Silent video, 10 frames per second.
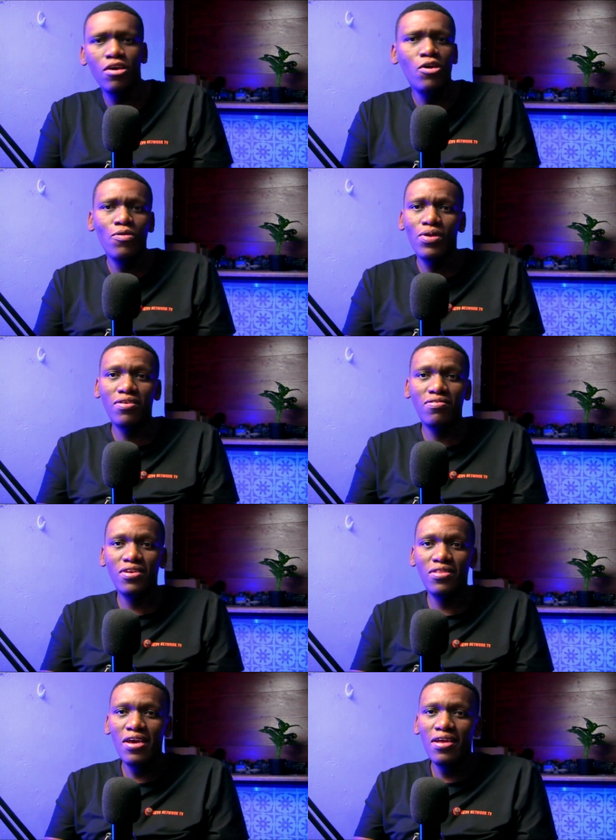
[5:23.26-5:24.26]
You
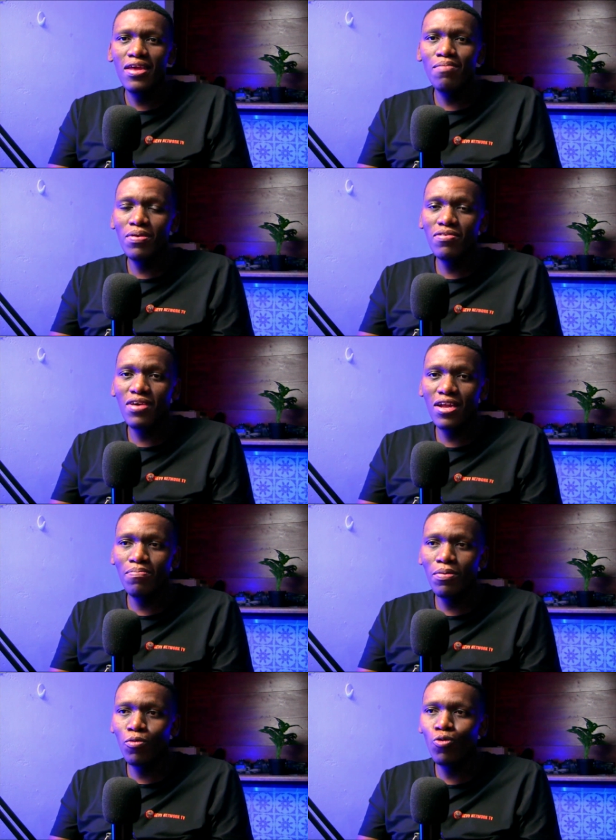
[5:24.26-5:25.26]
understand? They're basically
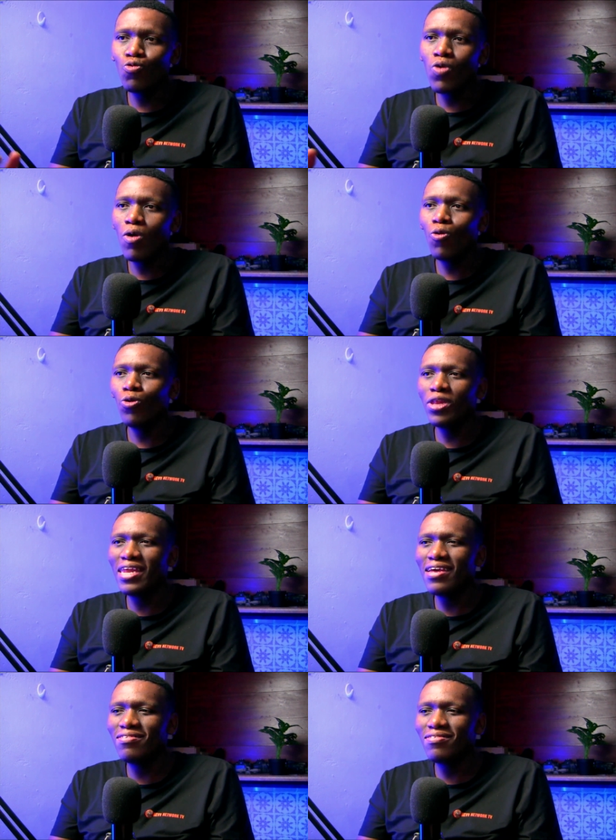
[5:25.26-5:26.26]
people who are older.
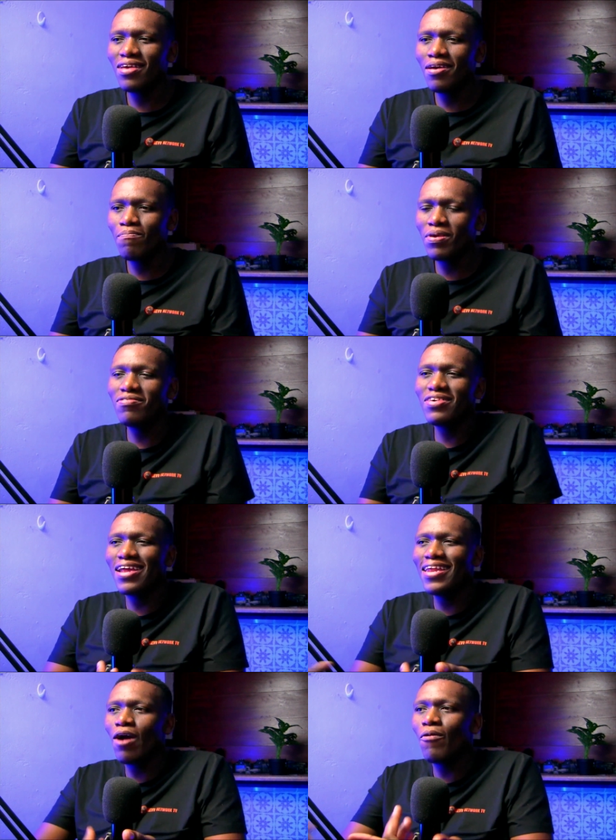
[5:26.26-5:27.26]
That's
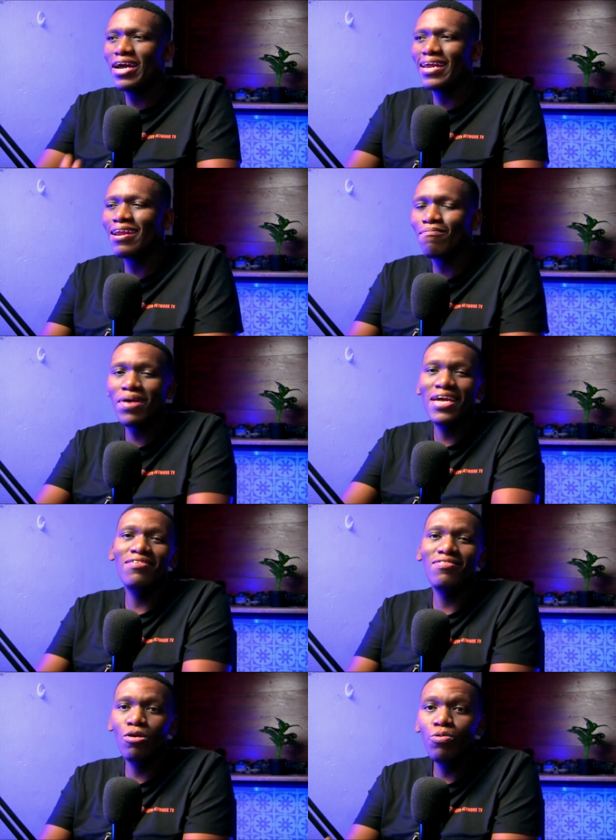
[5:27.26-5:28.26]
basically our grandmothers
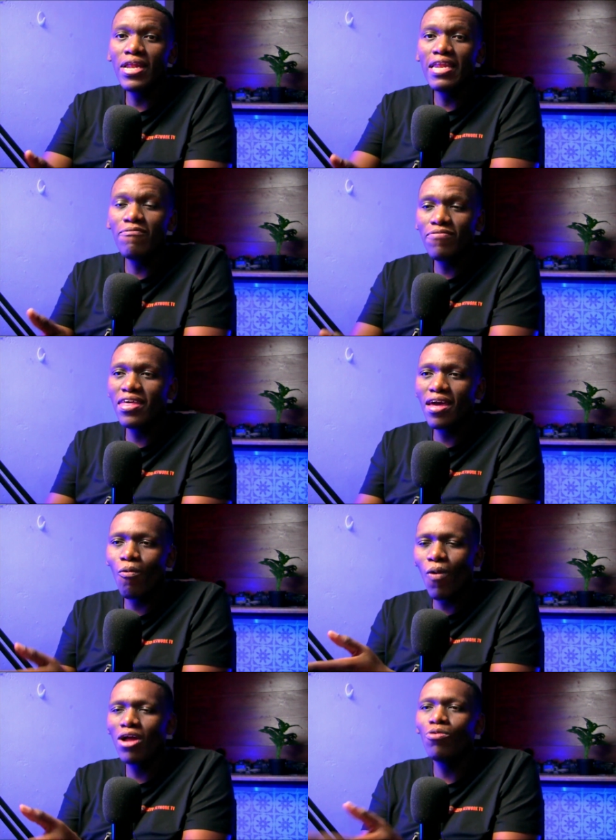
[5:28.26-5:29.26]
that we live there,
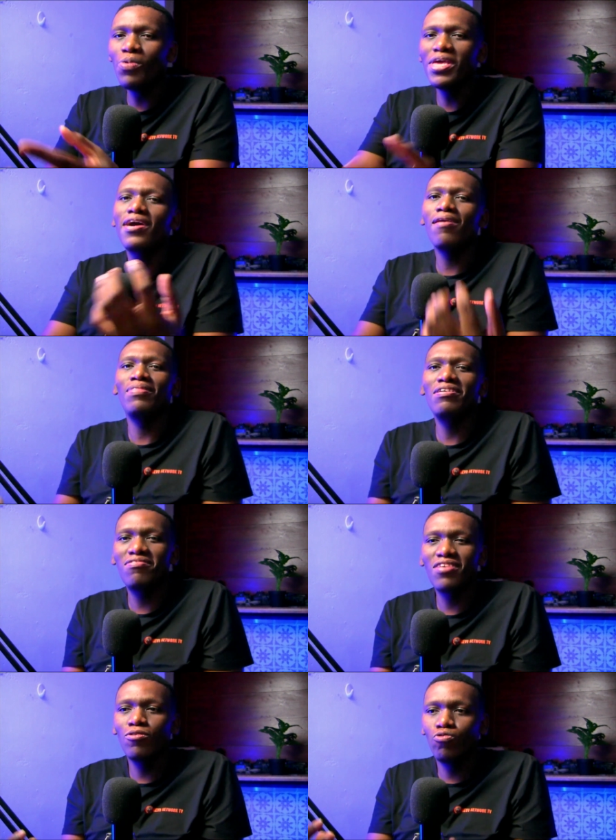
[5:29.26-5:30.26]
while we come this
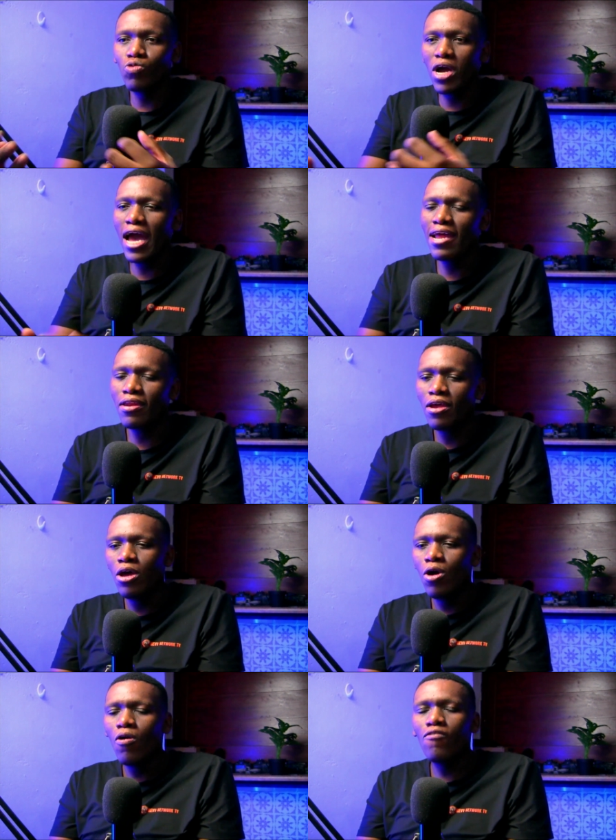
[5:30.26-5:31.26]
side to kind
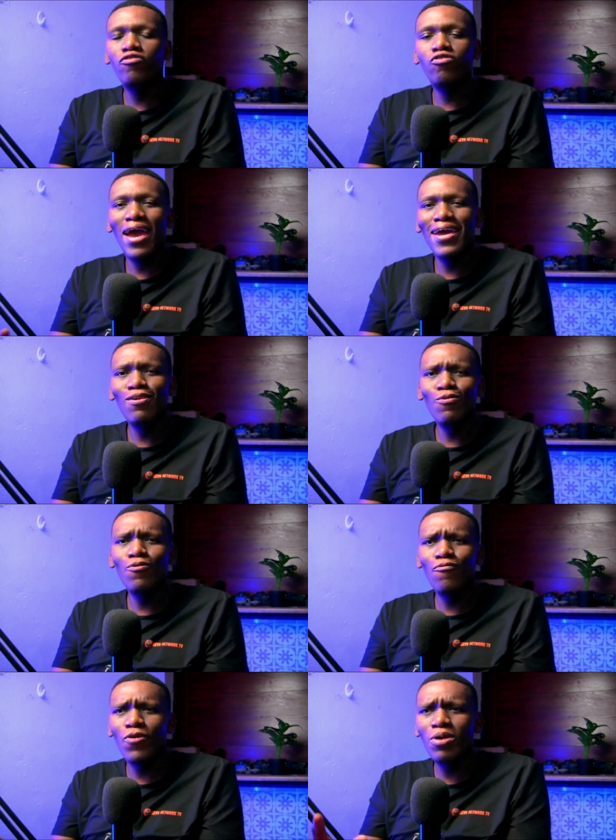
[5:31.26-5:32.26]
of try and look
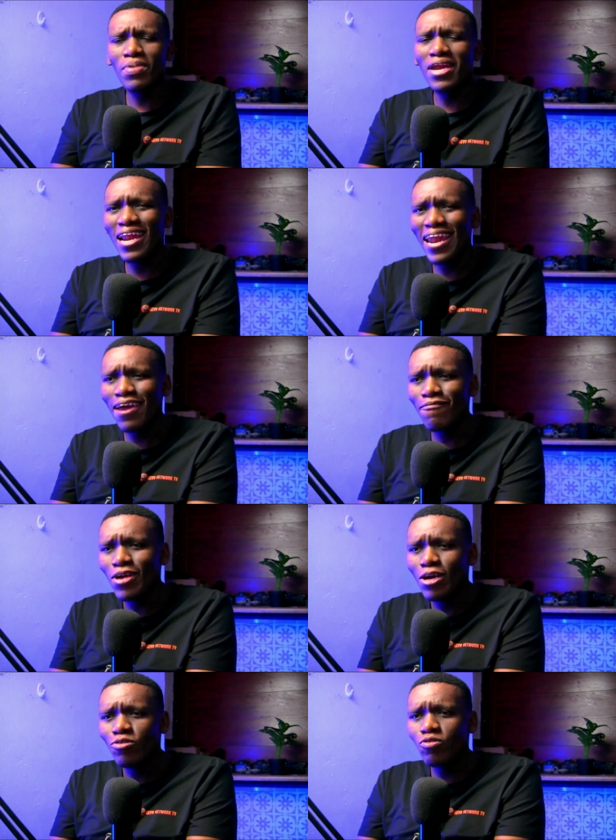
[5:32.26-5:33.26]
for a better life.
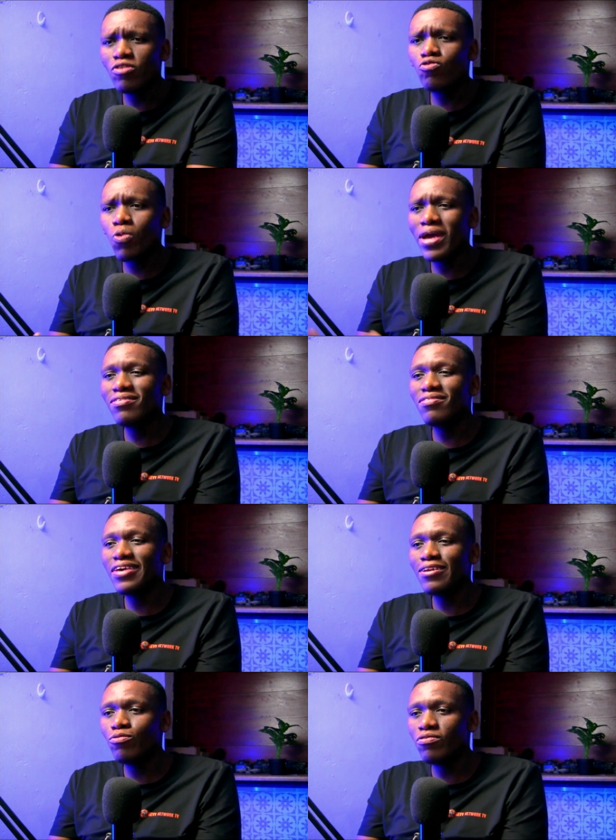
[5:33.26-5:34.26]
So it's quite
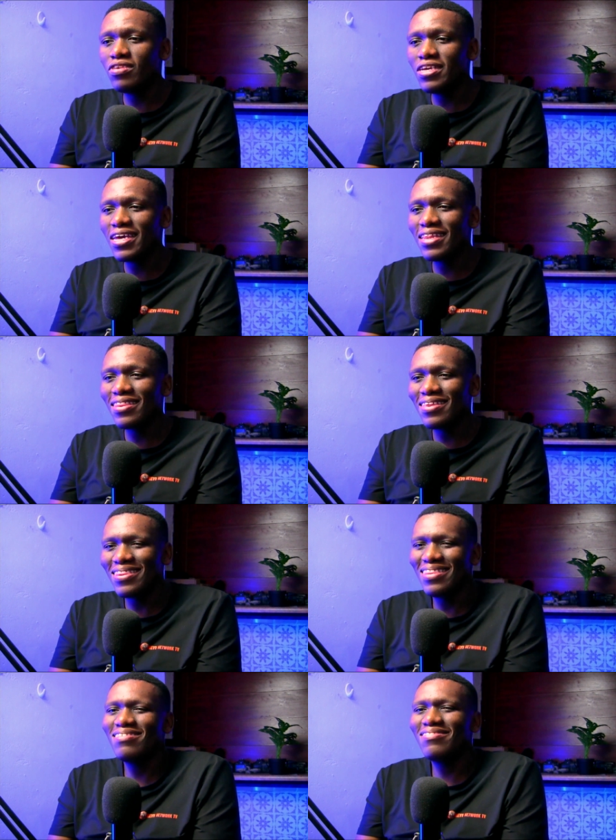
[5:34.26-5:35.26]
sad to see that
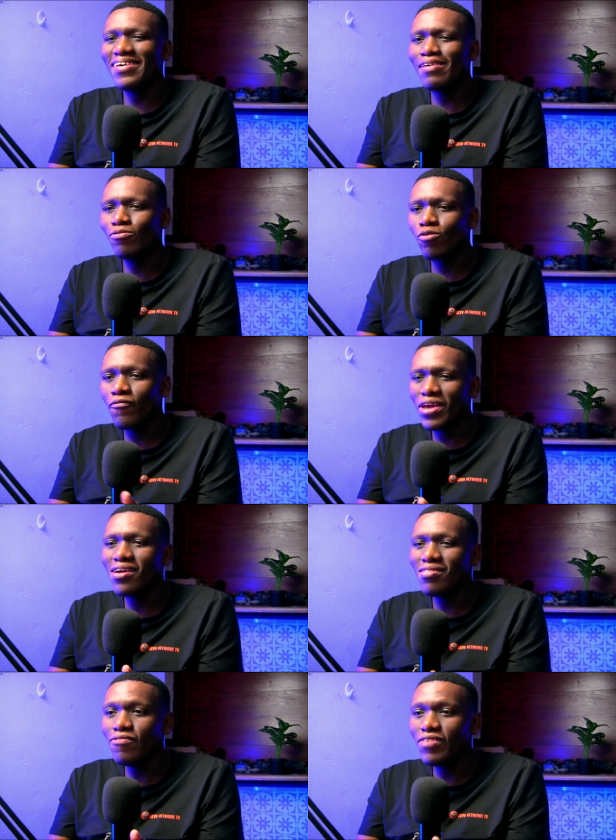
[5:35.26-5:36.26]
these types of
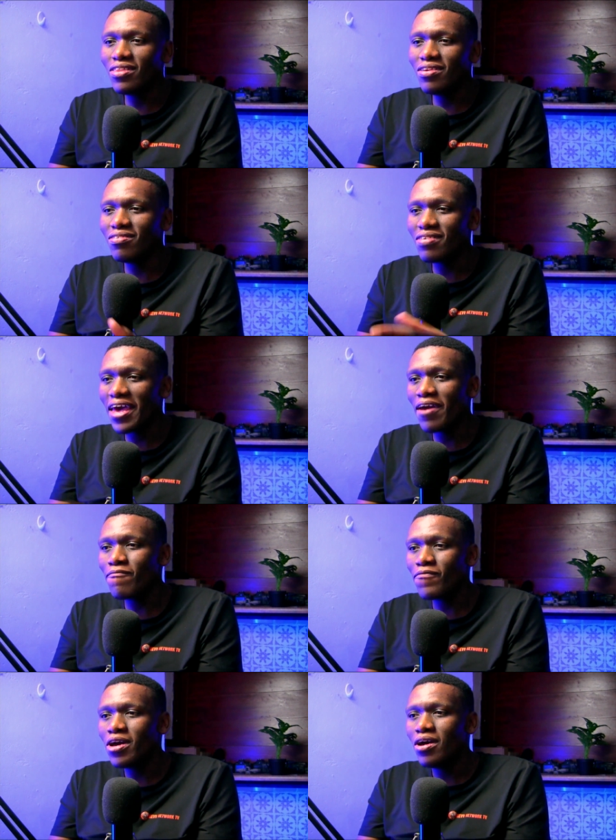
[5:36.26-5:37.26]
activities
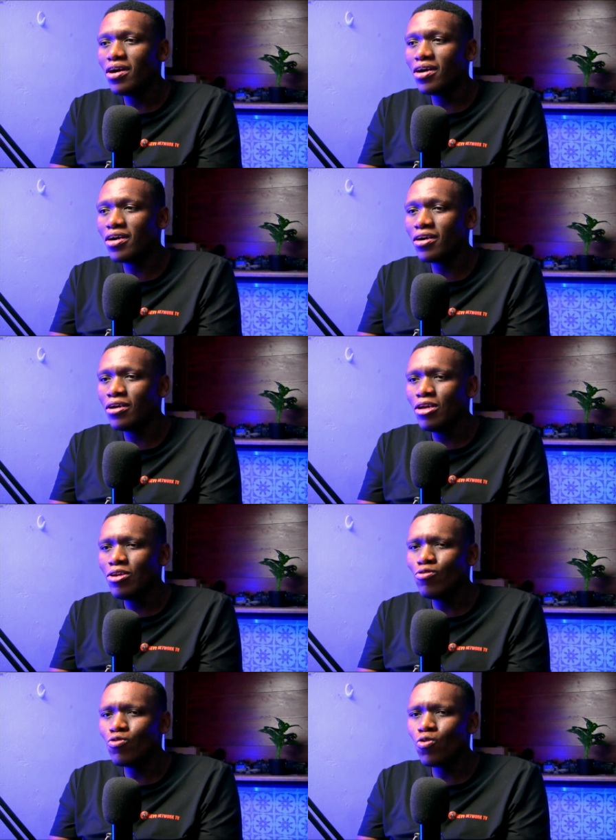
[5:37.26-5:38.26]
have,
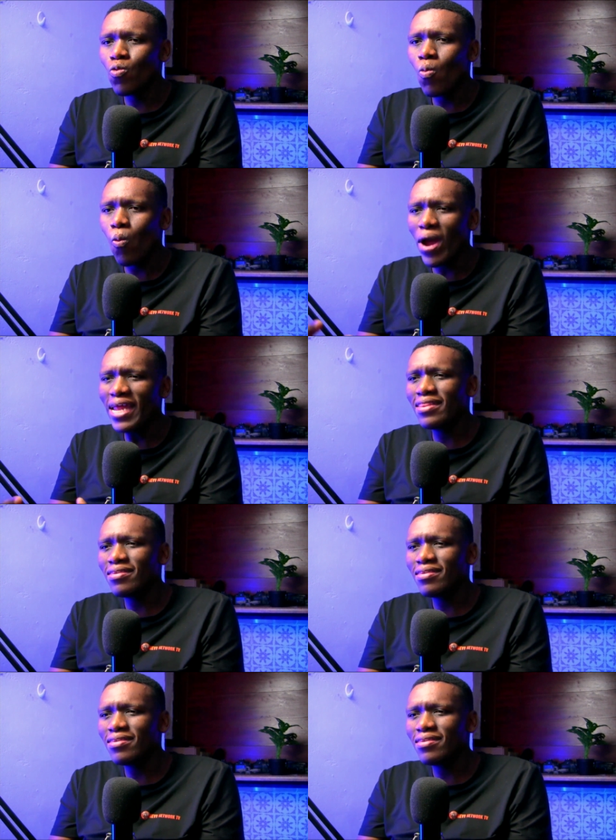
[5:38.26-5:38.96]
went